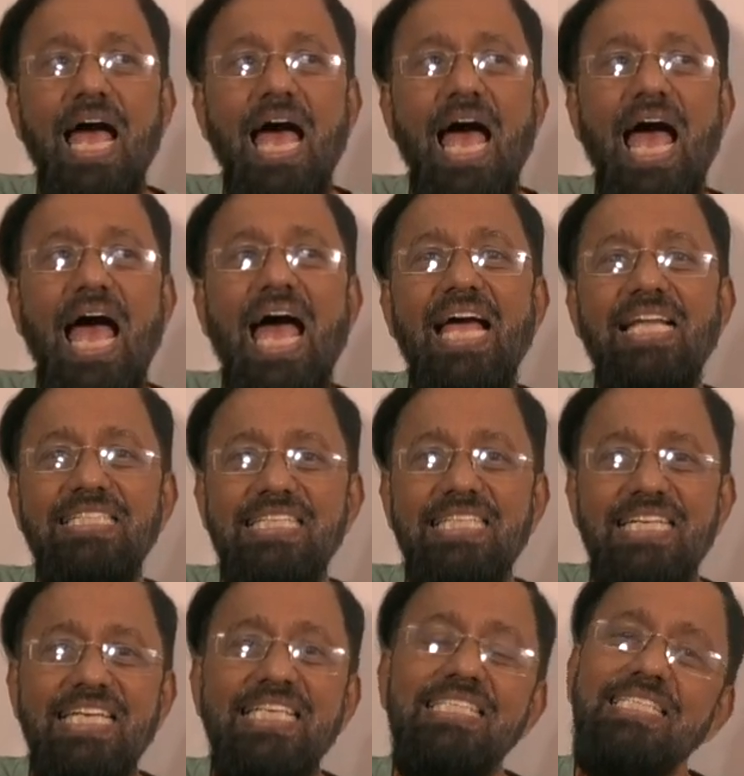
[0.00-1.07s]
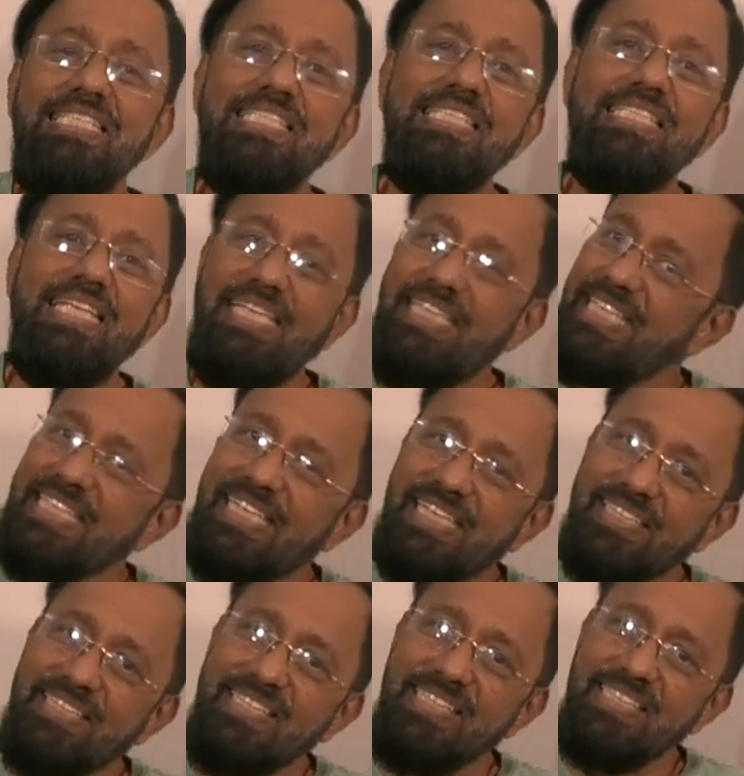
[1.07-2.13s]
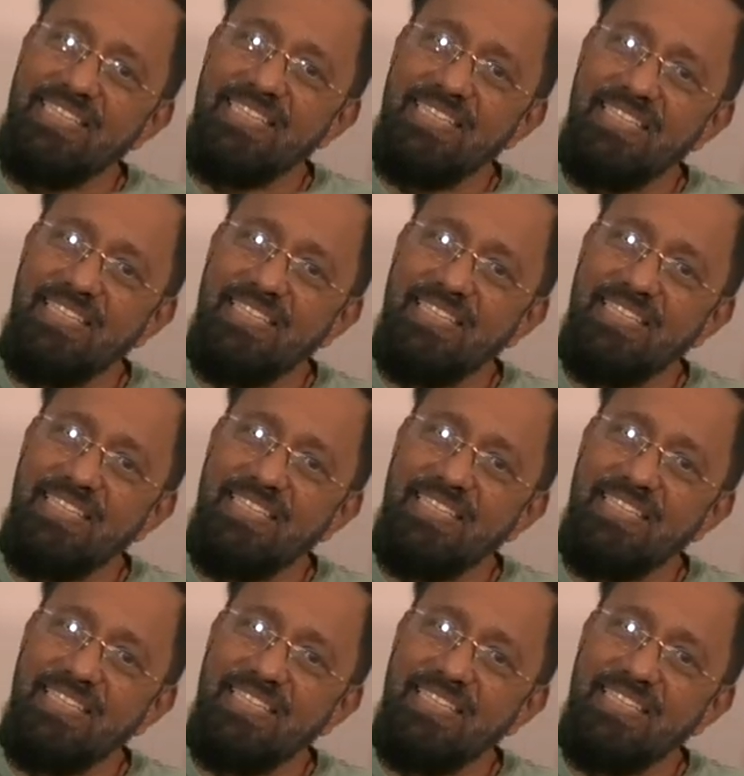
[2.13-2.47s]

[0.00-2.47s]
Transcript: and is telling us